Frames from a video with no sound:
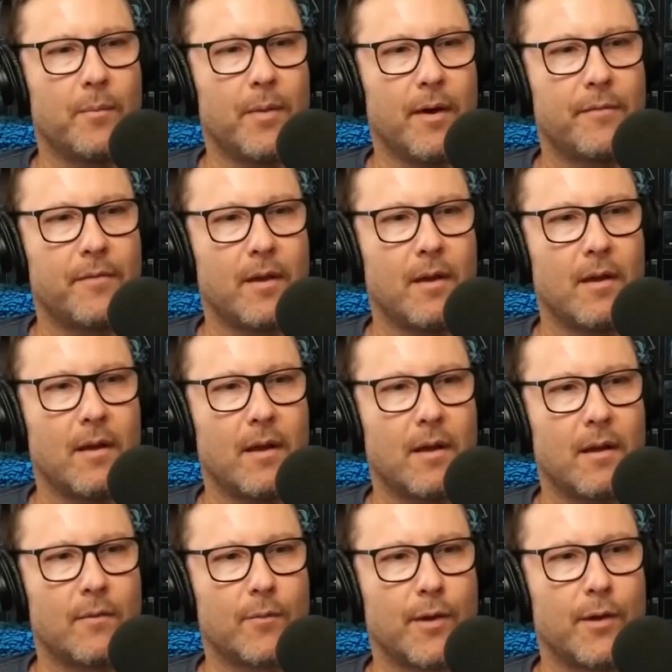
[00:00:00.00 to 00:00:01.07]
Buffy
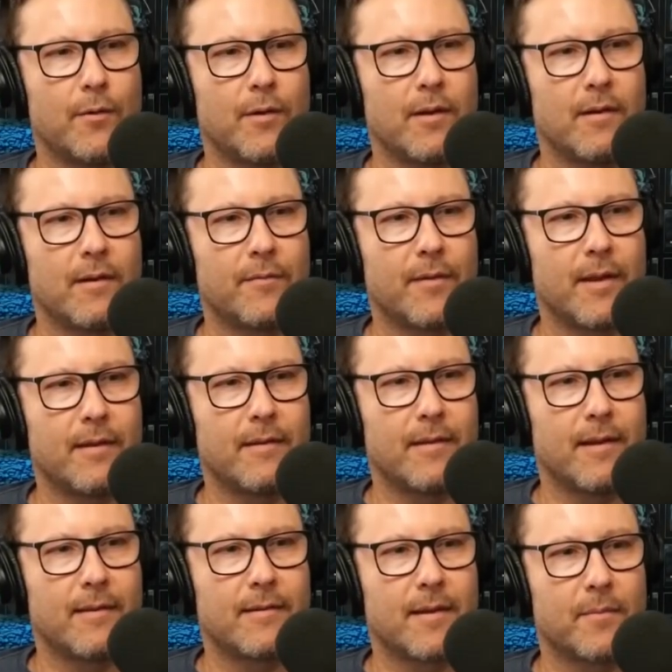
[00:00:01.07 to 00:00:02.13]
reunion if they
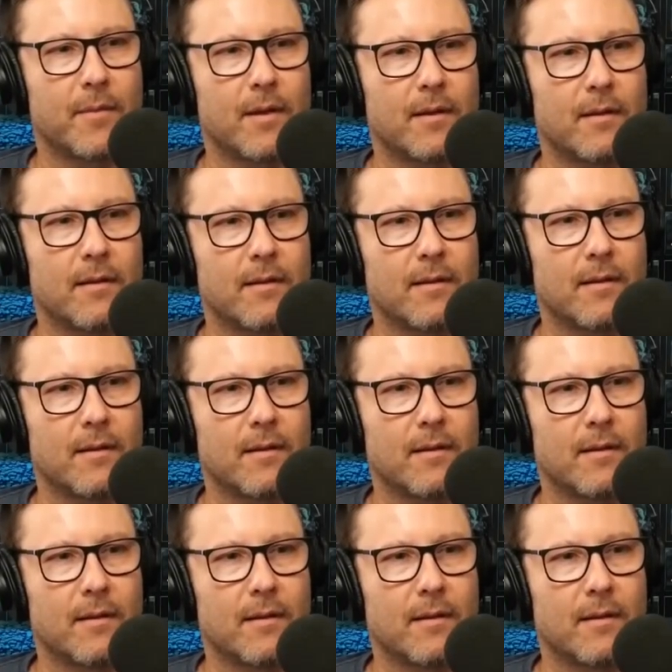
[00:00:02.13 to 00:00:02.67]
did something?